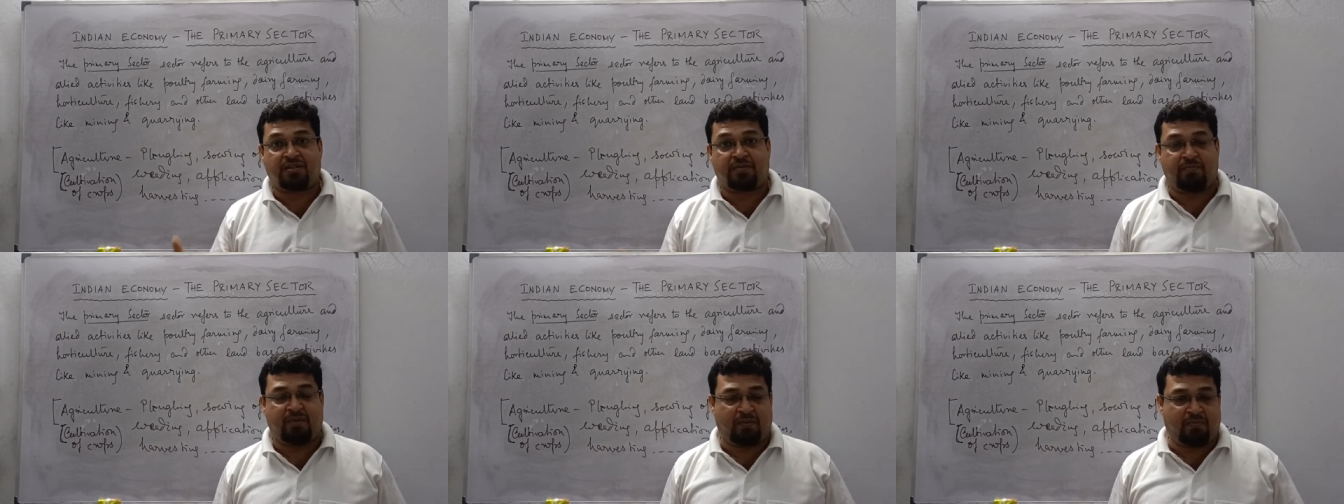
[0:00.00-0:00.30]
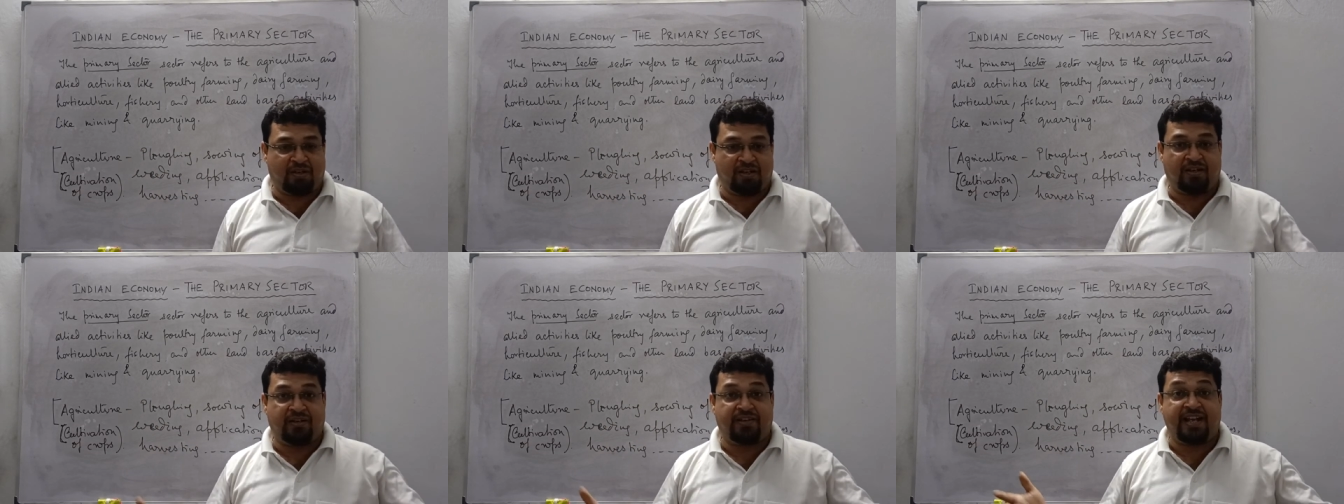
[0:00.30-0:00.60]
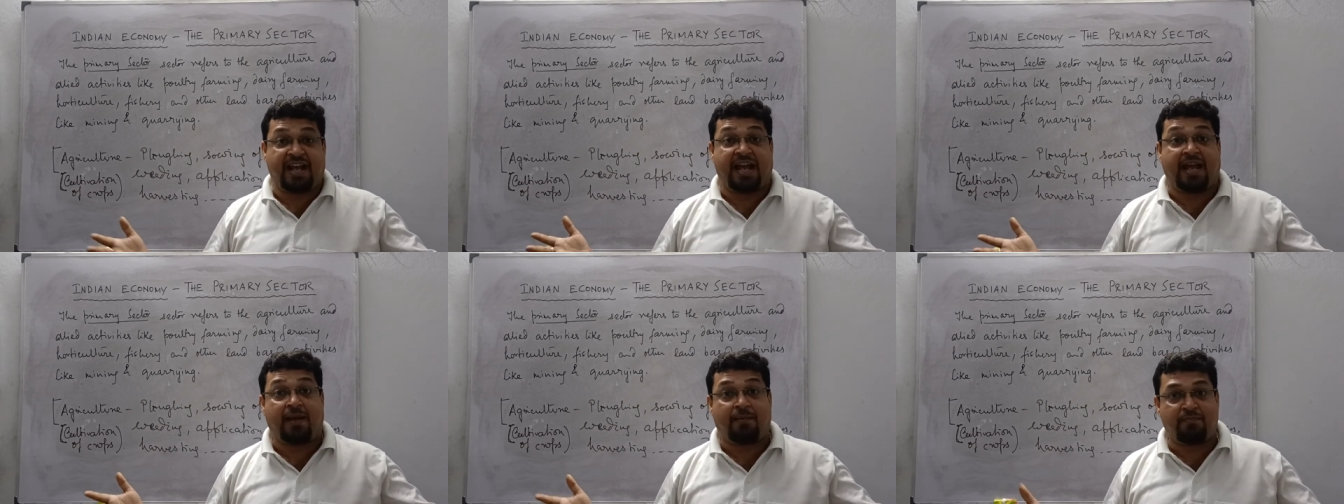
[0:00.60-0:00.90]
maybe
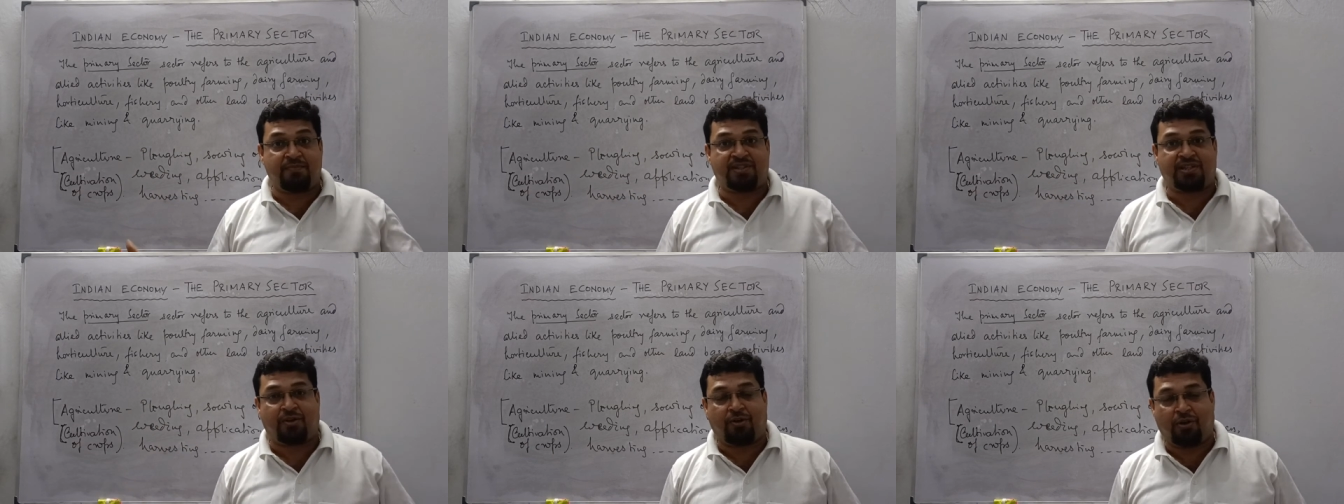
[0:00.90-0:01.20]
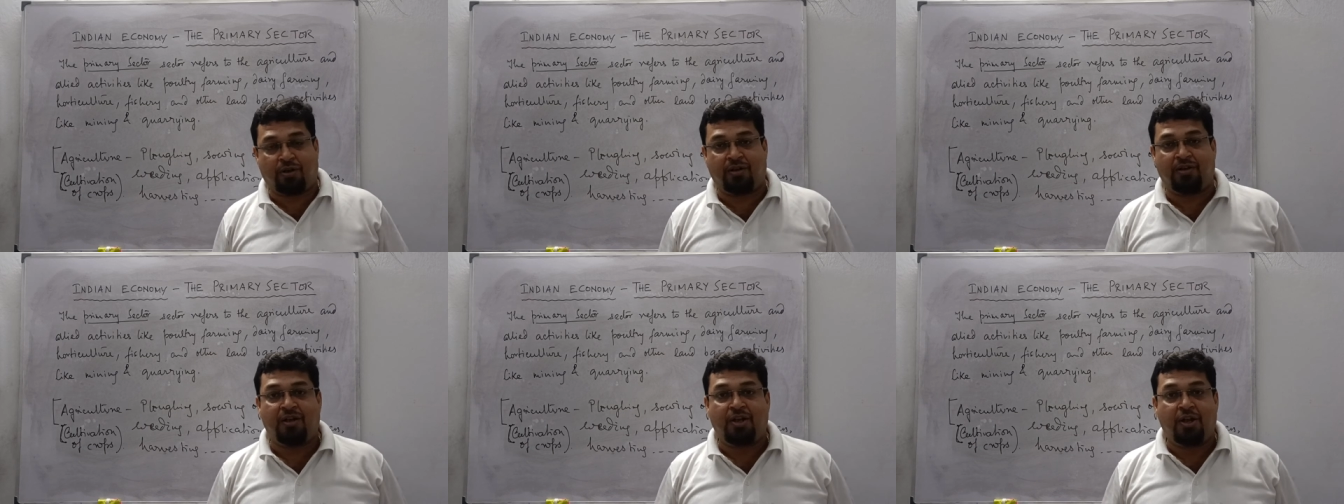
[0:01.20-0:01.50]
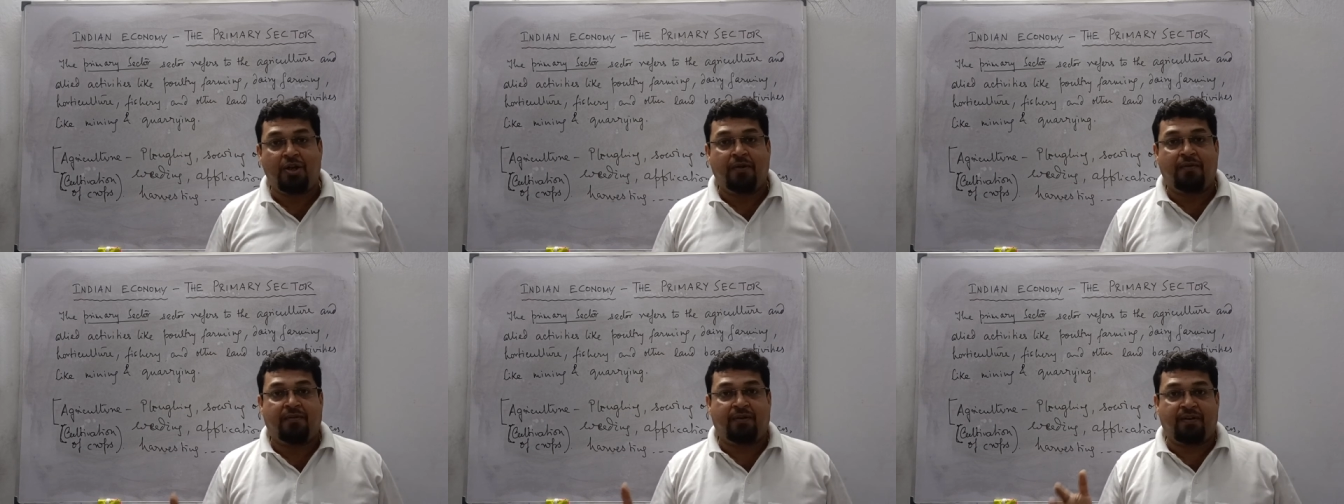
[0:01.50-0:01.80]
dams and all,
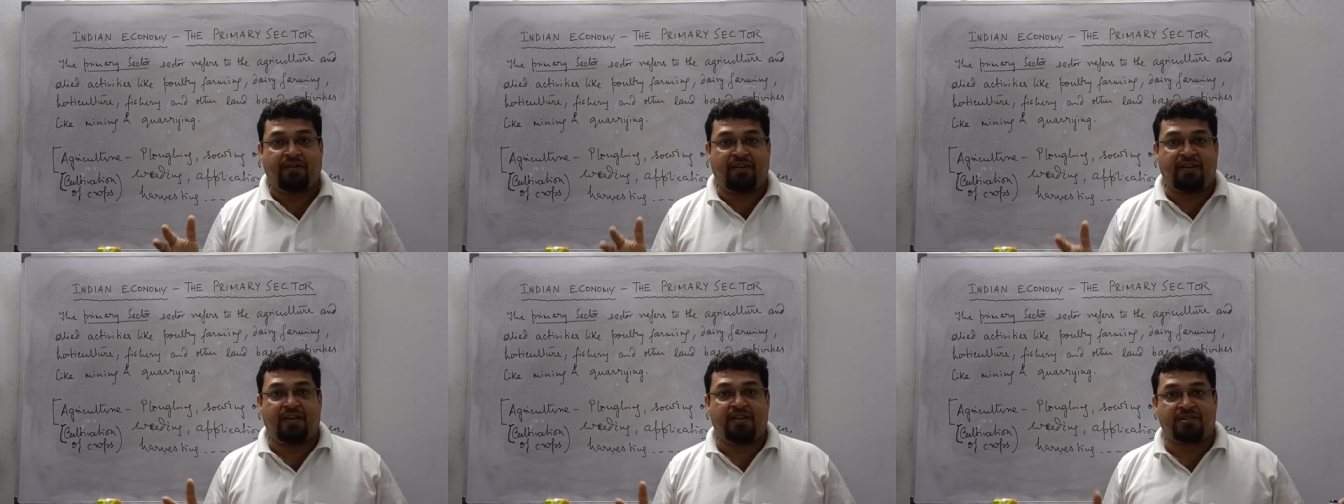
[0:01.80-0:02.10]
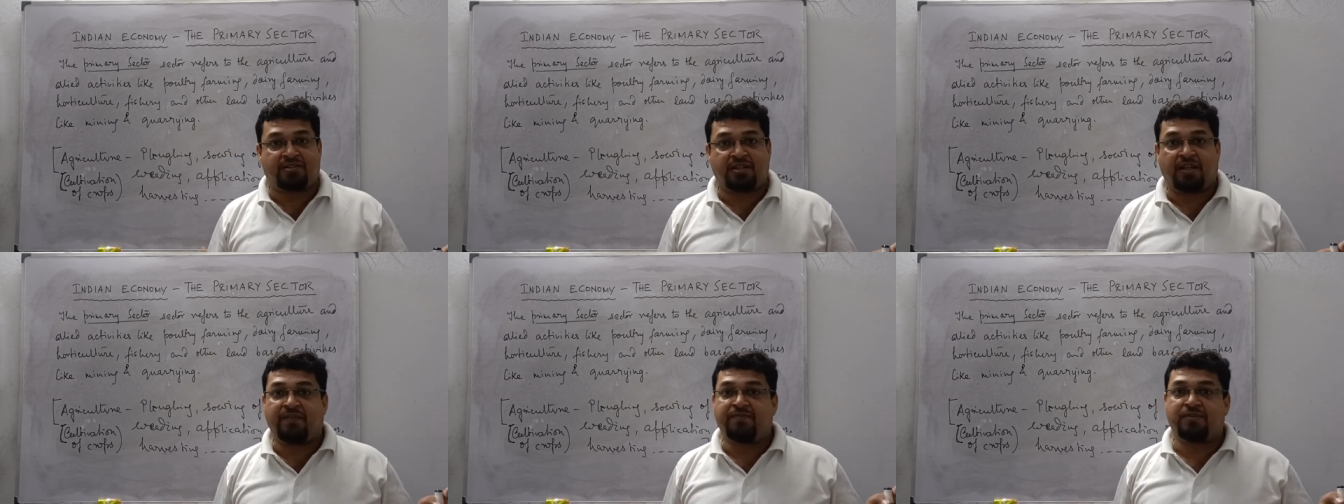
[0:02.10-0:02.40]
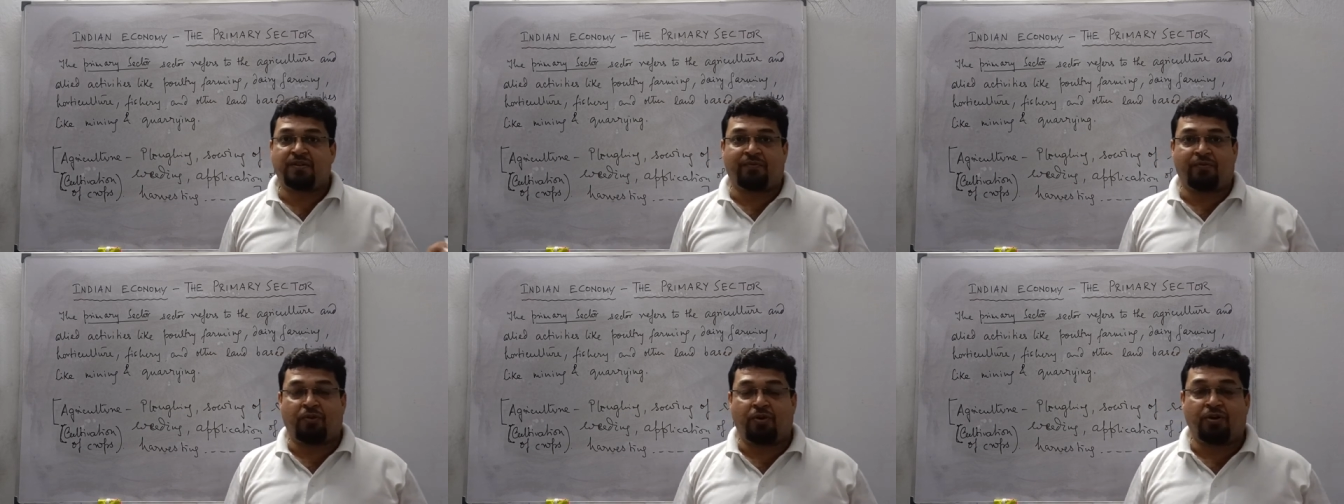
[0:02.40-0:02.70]
various types
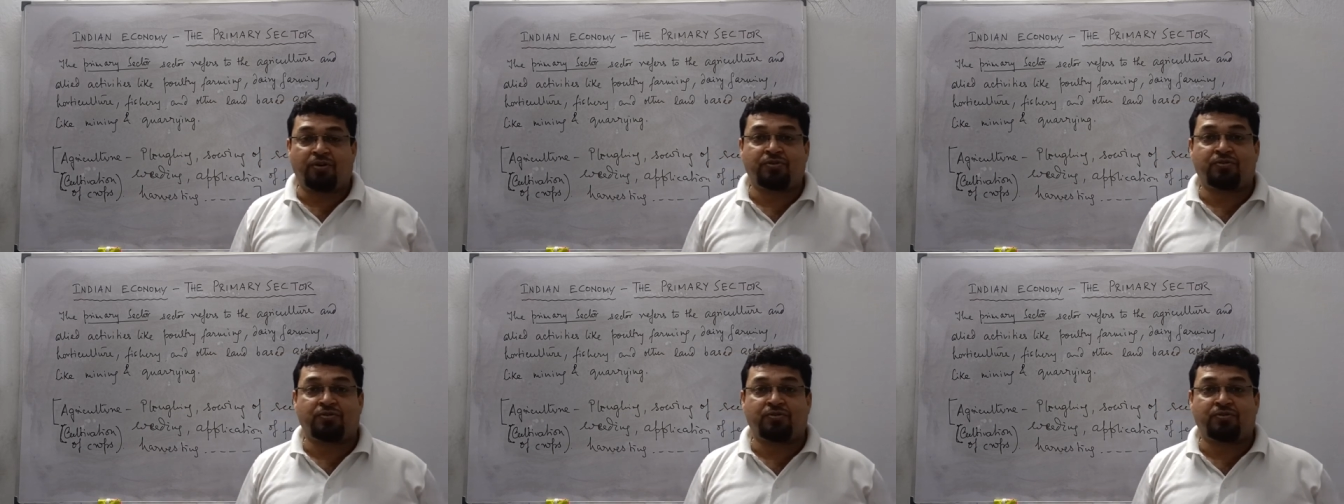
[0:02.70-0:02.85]
of rocks.